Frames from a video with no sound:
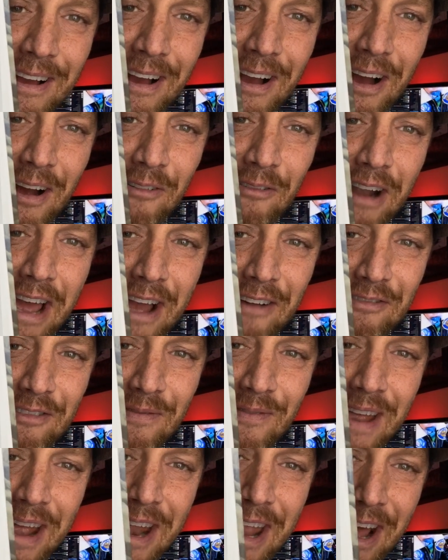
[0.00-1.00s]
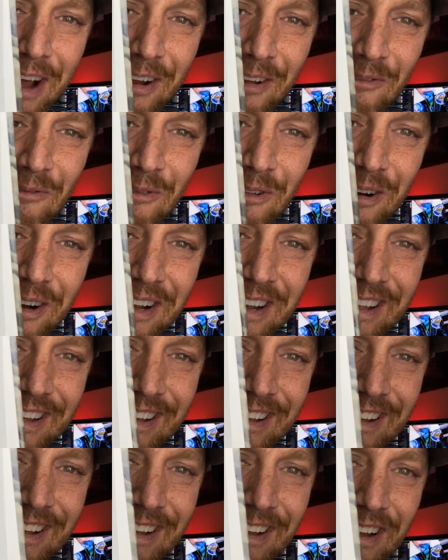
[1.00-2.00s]
raft made out of wood,
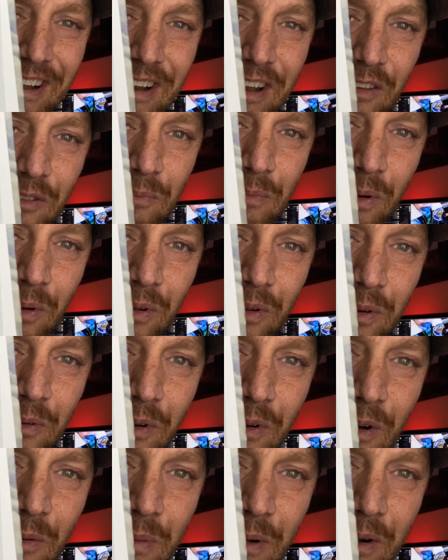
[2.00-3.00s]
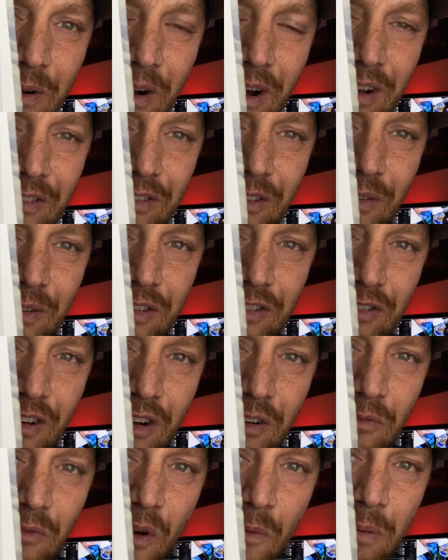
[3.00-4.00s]
and he's pulling a rope across. So he strung
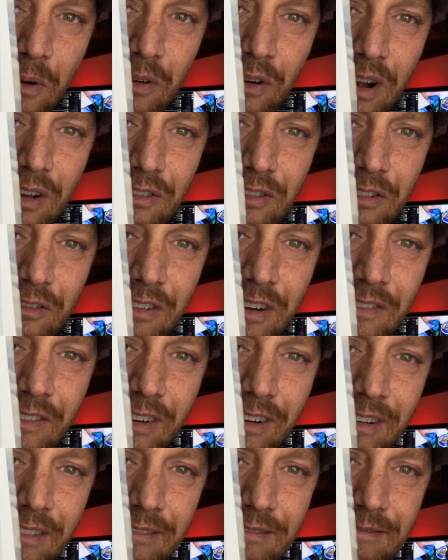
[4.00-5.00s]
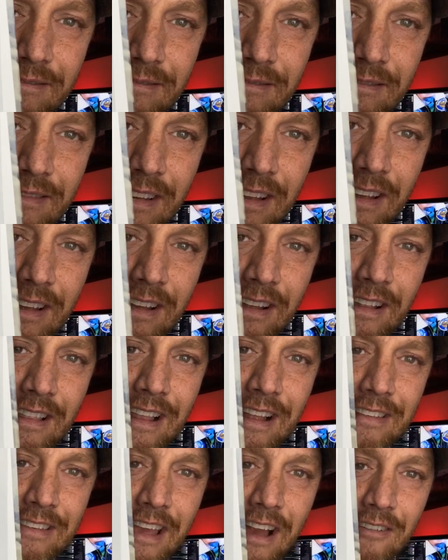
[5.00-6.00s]
a rope across the river, and
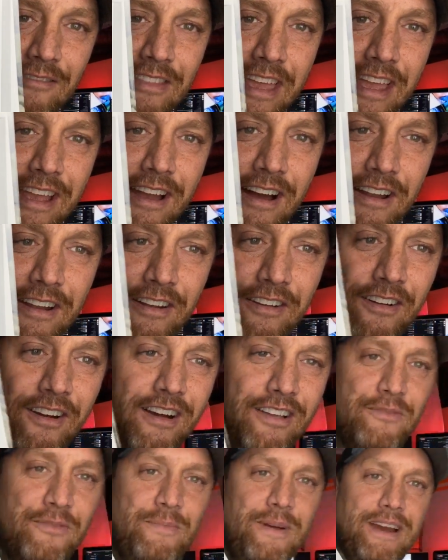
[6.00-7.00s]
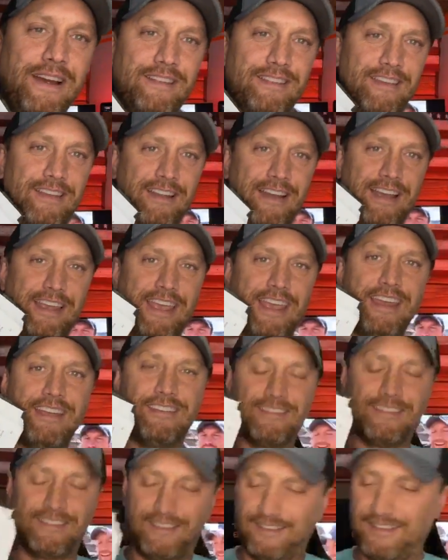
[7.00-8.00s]
that's how they got across back then, I
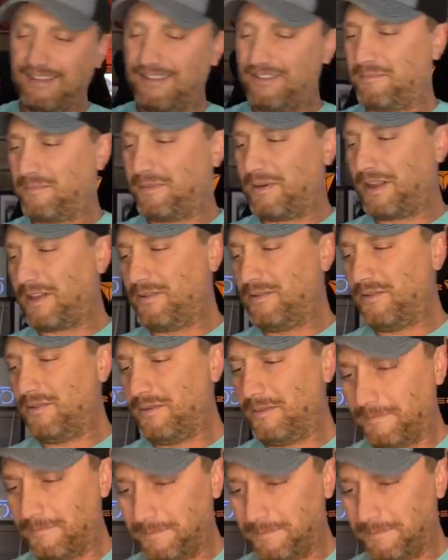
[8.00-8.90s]
guess. That's pretty cool.